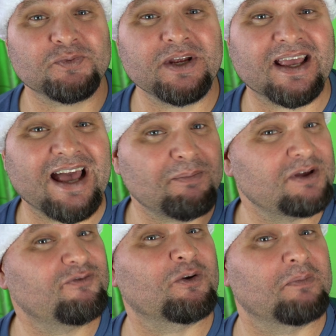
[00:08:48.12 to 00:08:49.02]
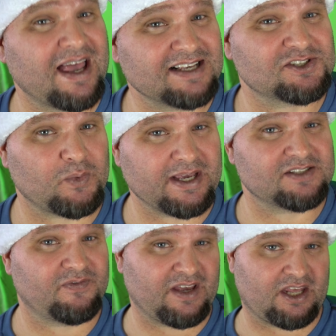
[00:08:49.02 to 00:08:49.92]
read a comment from last
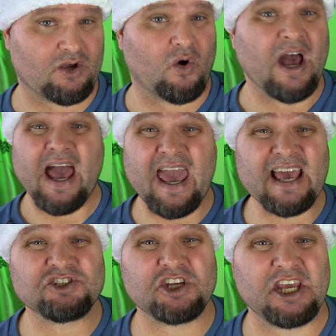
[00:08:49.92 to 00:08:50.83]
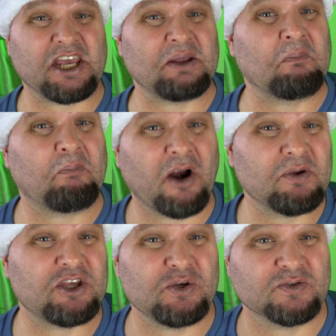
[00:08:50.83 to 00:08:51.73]
week's video. Ash Kickin
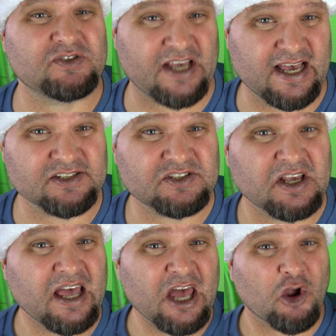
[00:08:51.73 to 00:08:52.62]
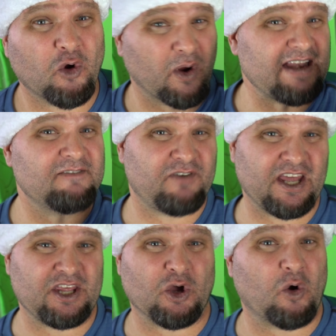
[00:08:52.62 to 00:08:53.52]
BBQ says, great
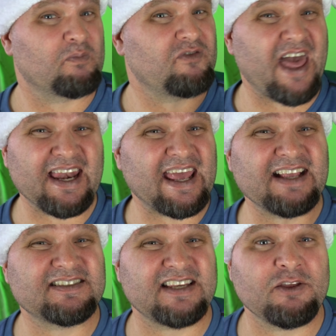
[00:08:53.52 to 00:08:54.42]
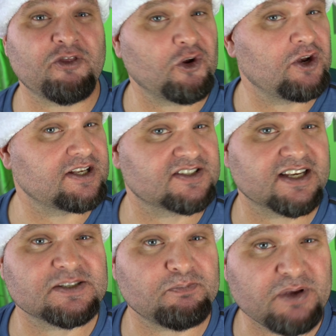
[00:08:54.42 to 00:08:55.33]
video. That
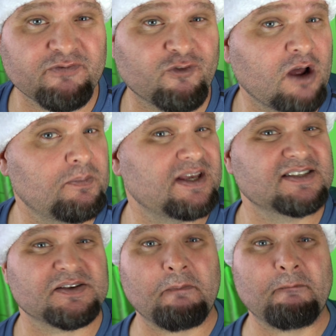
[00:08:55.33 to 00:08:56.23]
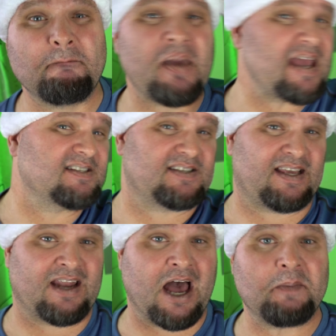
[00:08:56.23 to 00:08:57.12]
1836 beef rub is
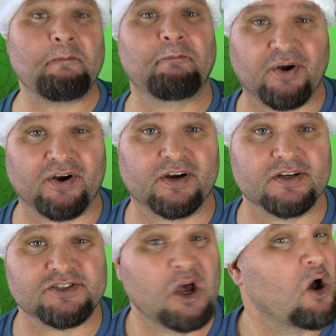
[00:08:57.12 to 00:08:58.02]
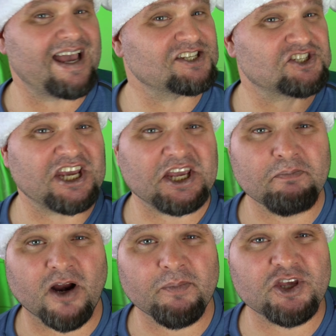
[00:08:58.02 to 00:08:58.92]
amazing on burgers. Ash
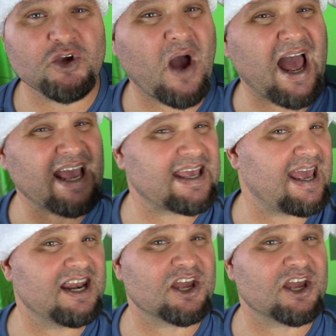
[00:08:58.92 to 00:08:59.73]
Kickin BBQ, I can't